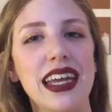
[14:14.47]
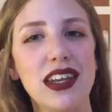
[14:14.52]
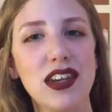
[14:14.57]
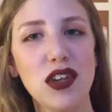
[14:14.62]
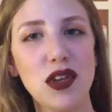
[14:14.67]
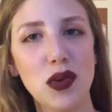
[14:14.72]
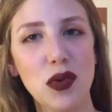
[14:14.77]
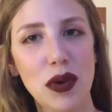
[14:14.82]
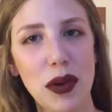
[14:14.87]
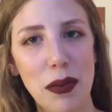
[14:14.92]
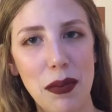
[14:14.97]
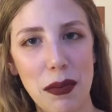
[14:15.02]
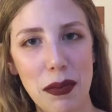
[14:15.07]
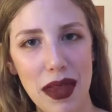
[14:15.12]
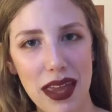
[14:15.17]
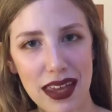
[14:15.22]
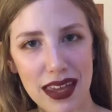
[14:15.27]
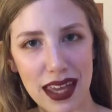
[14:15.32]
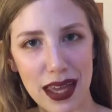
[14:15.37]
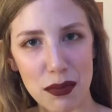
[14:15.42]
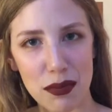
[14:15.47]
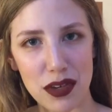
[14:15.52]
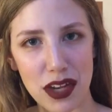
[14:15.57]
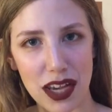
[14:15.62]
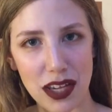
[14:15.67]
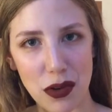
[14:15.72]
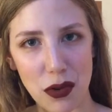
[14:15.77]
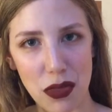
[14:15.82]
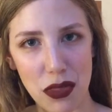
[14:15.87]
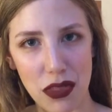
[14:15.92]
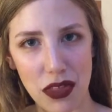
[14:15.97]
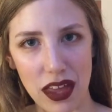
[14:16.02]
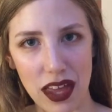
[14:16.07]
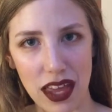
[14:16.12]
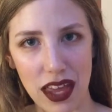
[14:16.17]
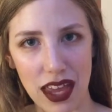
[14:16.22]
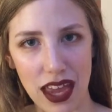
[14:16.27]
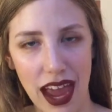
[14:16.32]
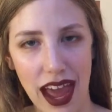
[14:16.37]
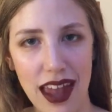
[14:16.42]
into makeup, not your
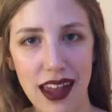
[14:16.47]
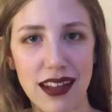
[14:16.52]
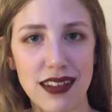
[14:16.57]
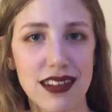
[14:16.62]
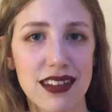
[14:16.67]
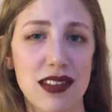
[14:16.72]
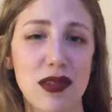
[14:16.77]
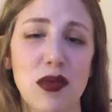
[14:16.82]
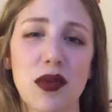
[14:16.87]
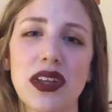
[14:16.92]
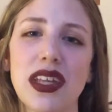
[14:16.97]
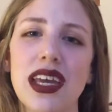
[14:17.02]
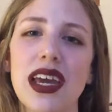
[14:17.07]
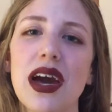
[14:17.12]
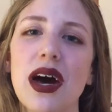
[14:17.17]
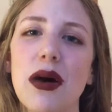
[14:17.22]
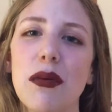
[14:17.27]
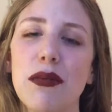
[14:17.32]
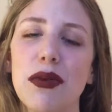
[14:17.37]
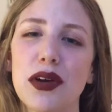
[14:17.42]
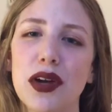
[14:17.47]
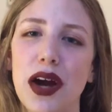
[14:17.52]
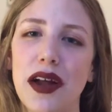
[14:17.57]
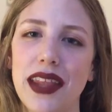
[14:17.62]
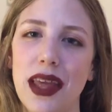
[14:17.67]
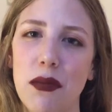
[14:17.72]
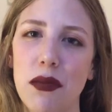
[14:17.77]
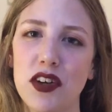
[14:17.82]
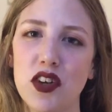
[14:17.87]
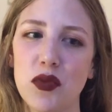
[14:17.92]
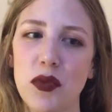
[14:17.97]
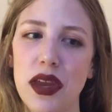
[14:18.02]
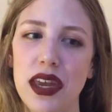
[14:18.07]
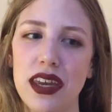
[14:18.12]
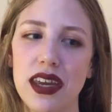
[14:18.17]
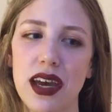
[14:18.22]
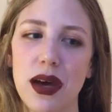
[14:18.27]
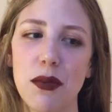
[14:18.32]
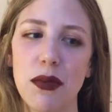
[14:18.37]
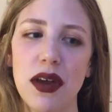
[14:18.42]
thing. Alex doesn't really put on that much
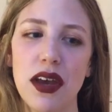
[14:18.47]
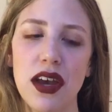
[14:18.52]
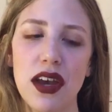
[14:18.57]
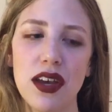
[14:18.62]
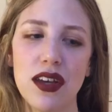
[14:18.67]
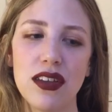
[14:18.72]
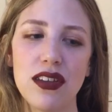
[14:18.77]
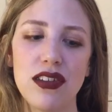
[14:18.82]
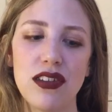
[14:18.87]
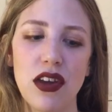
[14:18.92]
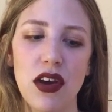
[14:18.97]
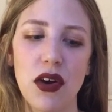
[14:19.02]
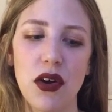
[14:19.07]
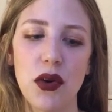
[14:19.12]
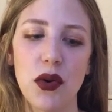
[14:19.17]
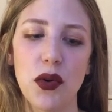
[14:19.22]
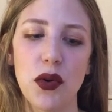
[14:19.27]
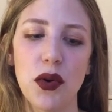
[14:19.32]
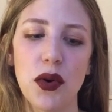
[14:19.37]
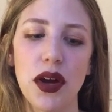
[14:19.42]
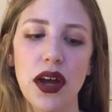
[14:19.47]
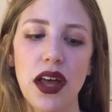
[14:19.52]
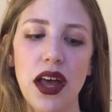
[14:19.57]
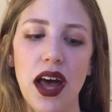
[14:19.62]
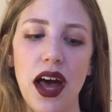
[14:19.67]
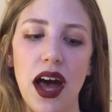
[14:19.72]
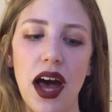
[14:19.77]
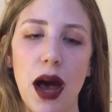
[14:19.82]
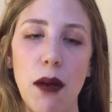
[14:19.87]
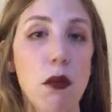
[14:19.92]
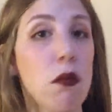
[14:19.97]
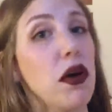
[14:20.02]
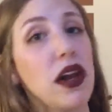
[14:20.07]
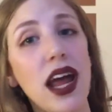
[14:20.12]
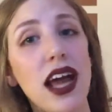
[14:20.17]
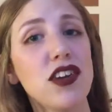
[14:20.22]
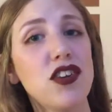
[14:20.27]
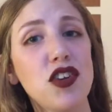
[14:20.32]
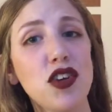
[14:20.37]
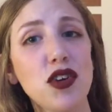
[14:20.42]
makeup, so, but
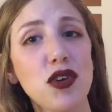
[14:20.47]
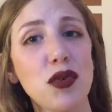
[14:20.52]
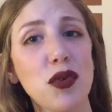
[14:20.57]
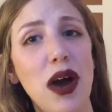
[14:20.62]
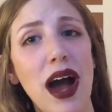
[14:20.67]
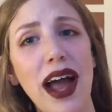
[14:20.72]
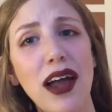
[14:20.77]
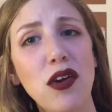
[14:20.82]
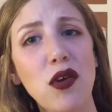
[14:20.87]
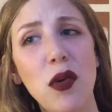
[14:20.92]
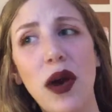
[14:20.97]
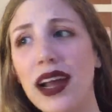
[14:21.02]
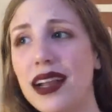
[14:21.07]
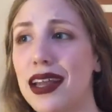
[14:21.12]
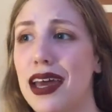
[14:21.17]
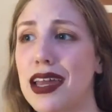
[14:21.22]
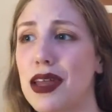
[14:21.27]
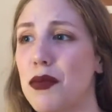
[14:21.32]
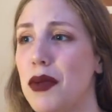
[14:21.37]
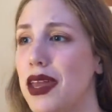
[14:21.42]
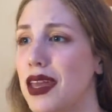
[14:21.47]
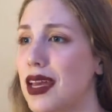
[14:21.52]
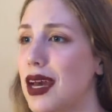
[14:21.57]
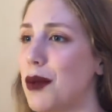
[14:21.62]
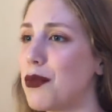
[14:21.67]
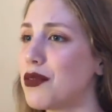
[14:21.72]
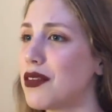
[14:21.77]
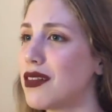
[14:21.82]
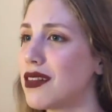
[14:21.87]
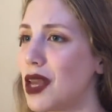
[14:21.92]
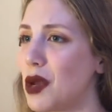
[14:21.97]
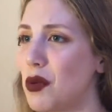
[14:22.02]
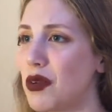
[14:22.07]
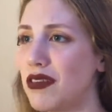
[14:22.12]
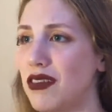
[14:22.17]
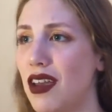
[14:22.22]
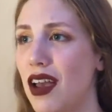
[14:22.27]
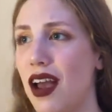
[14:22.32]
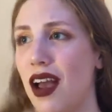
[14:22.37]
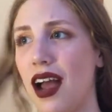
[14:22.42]
I do. I quite like makeup. Since I
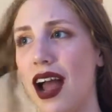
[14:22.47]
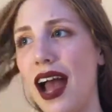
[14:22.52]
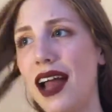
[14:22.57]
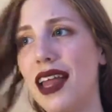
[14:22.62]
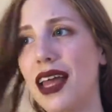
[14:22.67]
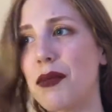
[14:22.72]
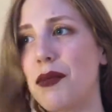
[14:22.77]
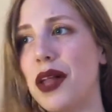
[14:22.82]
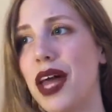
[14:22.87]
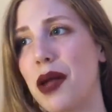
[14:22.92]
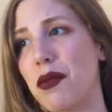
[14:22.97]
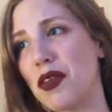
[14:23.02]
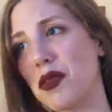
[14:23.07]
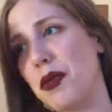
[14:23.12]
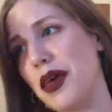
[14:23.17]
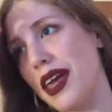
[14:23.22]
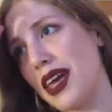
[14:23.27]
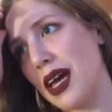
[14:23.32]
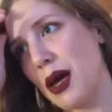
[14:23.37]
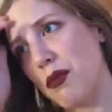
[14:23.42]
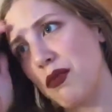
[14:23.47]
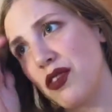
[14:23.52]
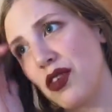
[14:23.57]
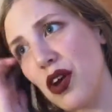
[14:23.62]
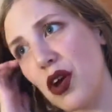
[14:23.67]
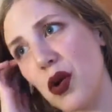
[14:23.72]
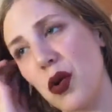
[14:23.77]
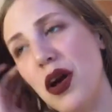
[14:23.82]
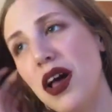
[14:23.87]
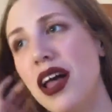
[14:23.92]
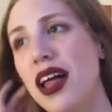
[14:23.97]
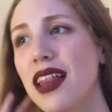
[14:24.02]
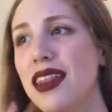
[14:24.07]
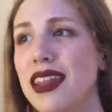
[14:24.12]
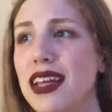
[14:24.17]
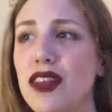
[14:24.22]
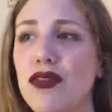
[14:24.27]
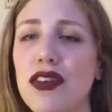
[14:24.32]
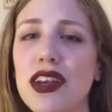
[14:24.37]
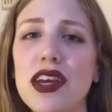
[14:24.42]
was young, I like playing with makeup, so
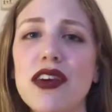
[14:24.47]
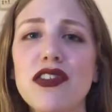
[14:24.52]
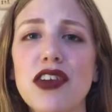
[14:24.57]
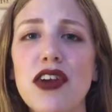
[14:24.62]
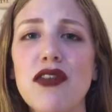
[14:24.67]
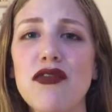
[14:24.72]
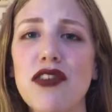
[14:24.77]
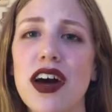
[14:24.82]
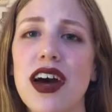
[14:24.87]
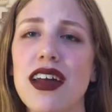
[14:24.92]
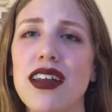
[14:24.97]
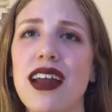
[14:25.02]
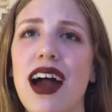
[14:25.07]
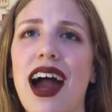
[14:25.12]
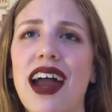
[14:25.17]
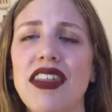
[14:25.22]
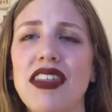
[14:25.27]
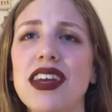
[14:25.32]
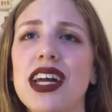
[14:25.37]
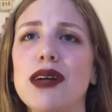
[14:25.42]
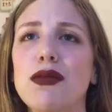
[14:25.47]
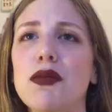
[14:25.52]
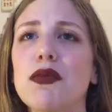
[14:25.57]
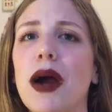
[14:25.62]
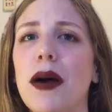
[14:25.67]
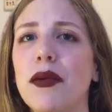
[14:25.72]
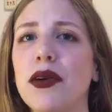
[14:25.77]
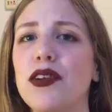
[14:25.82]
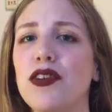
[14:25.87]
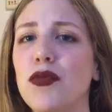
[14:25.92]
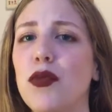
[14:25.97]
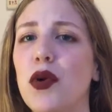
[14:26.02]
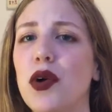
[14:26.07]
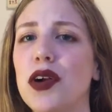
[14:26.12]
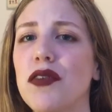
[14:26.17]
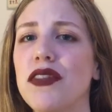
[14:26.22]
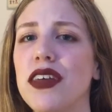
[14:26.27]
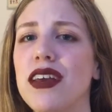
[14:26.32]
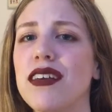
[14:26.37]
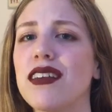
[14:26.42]
these videos are fun. I think I will probably do more
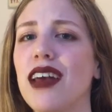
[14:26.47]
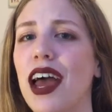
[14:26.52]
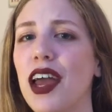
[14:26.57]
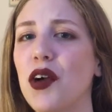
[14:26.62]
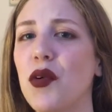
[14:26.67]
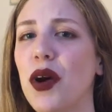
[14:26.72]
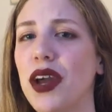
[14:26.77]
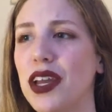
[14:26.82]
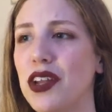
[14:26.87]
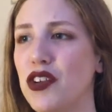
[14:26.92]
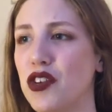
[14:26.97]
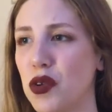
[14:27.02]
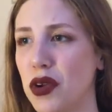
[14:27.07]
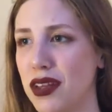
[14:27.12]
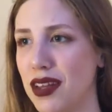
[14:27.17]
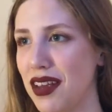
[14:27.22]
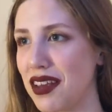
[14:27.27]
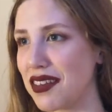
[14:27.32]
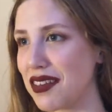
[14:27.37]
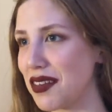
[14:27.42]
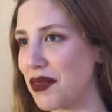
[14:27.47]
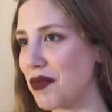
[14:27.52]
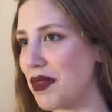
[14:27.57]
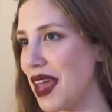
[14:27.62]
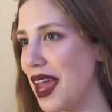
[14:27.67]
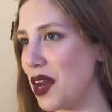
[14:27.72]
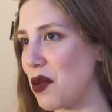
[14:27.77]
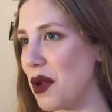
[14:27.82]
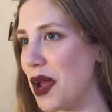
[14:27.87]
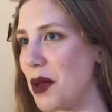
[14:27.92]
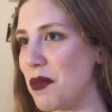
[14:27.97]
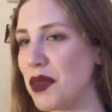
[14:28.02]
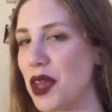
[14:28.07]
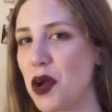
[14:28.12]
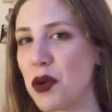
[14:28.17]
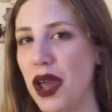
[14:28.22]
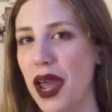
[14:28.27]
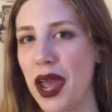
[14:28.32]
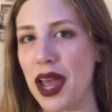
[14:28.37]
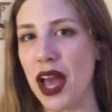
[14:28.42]
of this. I quite enjoyed this. Anyway,
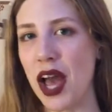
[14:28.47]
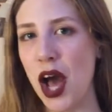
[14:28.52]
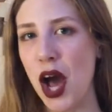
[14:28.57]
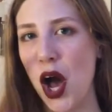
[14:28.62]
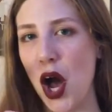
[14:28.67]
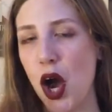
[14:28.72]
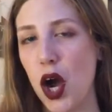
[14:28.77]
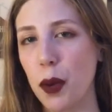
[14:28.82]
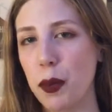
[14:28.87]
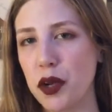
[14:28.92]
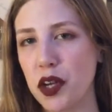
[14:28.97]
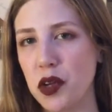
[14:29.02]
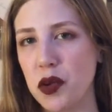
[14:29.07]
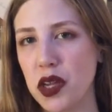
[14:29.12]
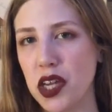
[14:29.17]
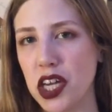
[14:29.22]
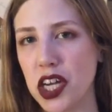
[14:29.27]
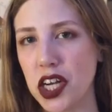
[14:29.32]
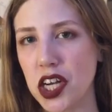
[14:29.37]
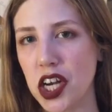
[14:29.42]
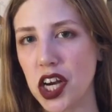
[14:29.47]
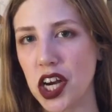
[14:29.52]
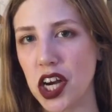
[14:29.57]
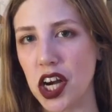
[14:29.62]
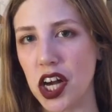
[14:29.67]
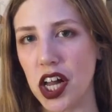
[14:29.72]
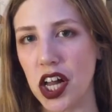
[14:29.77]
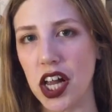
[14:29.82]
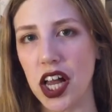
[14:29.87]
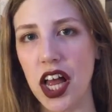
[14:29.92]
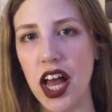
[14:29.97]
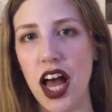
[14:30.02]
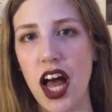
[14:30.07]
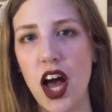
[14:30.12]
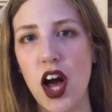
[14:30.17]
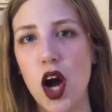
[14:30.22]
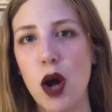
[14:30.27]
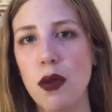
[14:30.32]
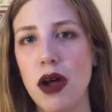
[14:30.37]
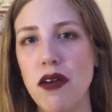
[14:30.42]
okay. Hope you're doing good, girl.
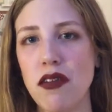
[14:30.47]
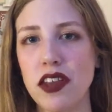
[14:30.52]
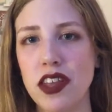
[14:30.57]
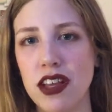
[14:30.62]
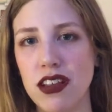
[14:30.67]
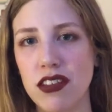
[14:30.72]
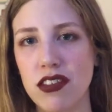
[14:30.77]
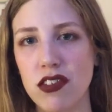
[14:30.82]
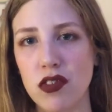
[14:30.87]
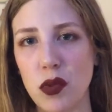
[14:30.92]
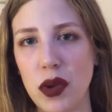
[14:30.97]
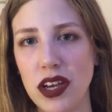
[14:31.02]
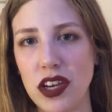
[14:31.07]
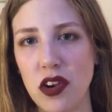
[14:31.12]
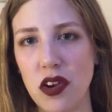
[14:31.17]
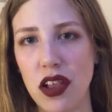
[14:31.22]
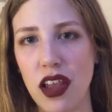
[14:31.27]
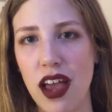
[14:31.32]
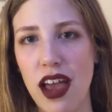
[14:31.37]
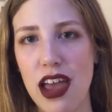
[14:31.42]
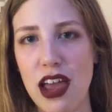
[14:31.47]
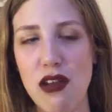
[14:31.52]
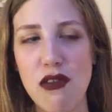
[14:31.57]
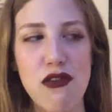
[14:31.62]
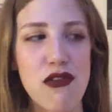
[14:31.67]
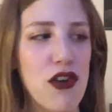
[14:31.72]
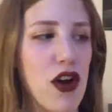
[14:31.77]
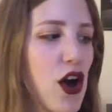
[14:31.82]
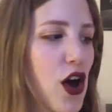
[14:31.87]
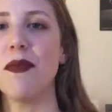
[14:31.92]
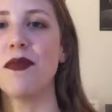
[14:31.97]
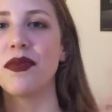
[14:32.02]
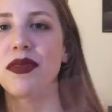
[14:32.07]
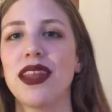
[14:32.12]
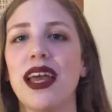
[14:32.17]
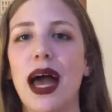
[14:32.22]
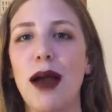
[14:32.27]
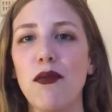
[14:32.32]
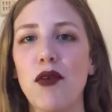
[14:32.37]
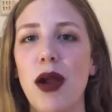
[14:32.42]
Hope everything's sweet in your life.
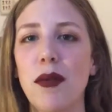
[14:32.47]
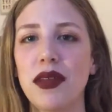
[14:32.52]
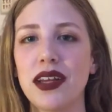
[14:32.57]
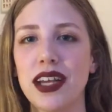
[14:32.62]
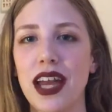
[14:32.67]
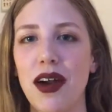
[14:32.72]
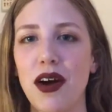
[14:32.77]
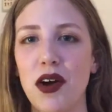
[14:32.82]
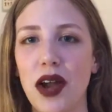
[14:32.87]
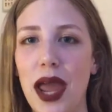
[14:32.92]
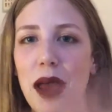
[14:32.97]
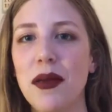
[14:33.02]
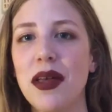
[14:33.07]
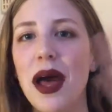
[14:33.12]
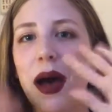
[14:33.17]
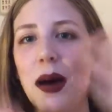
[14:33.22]
I'm rambling now. Okay,